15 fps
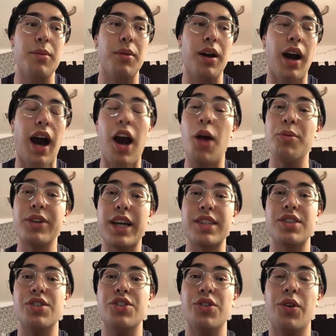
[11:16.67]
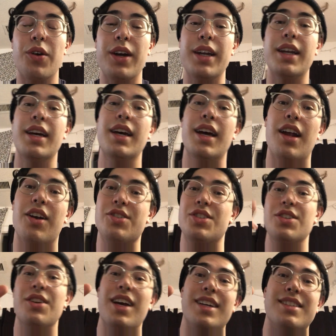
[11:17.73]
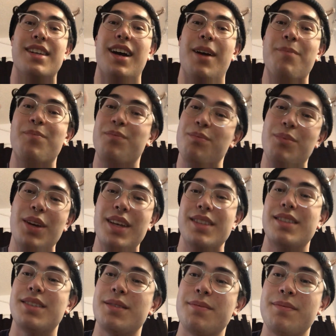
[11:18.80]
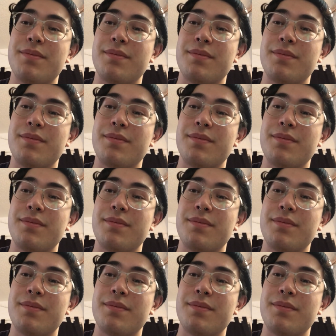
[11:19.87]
But I hope you guys enjoyed, and I'll see you next time. Peace.